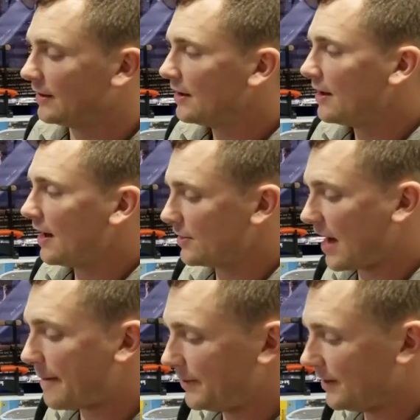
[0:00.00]
uh,
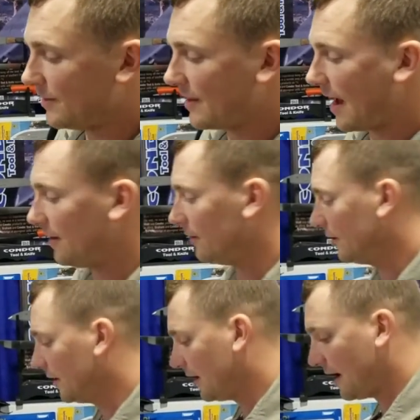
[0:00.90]
Japanese style
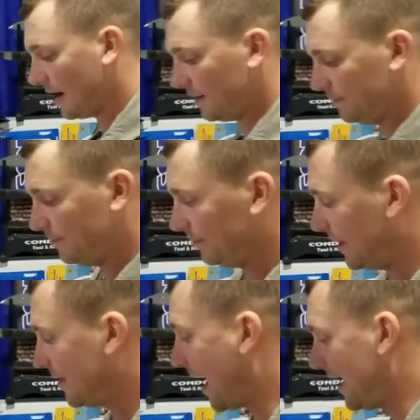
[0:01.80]
uh,
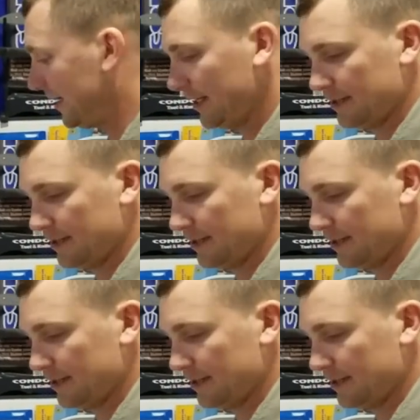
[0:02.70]
design.